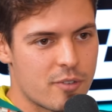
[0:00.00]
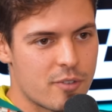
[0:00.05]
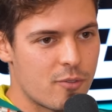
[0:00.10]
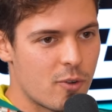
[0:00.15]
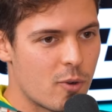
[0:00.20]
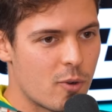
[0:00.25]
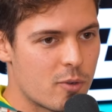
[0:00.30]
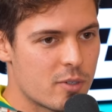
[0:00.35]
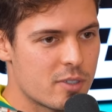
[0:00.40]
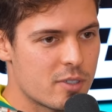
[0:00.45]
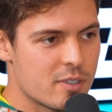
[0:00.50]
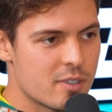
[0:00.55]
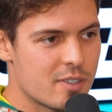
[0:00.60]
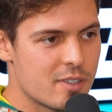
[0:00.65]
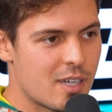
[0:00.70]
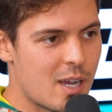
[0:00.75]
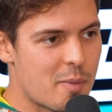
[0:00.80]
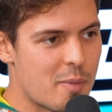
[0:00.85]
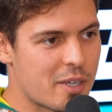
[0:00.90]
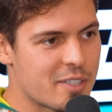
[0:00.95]
it forward
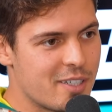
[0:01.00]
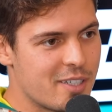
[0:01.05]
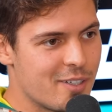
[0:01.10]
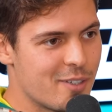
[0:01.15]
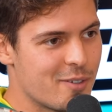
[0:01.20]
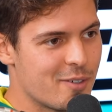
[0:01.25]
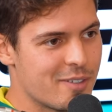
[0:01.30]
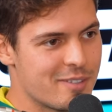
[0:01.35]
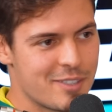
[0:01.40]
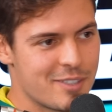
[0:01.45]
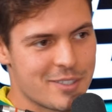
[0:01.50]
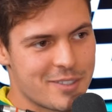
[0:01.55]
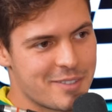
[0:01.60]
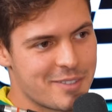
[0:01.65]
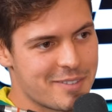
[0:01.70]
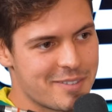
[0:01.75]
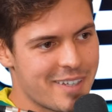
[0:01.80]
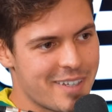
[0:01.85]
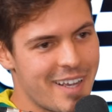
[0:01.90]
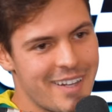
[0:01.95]
i'm actually you know
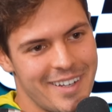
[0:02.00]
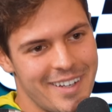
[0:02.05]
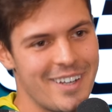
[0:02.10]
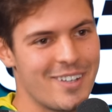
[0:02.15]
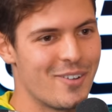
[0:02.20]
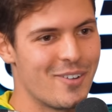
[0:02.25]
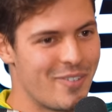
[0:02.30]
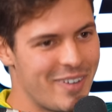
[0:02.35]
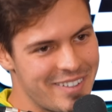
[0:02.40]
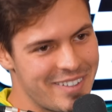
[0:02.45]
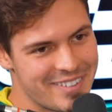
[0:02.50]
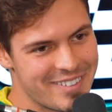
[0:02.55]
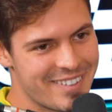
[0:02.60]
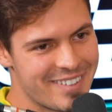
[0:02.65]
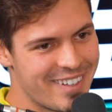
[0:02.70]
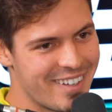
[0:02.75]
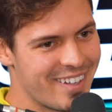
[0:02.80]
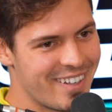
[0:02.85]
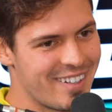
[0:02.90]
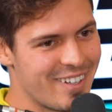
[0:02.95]
just at the end of it
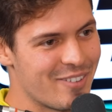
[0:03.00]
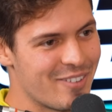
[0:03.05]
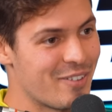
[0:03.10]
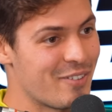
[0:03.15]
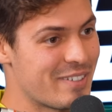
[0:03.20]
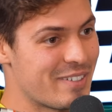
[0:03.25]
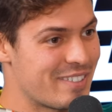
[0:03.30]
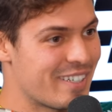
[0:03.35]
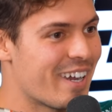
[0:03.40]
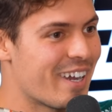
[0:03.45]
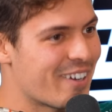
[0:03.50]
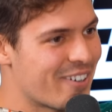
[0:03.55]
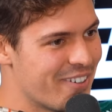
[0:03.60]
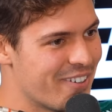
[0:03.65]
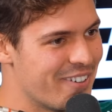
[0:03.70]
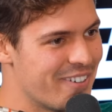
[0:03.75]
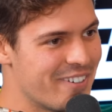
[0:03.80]
uh, at the end of the cycle you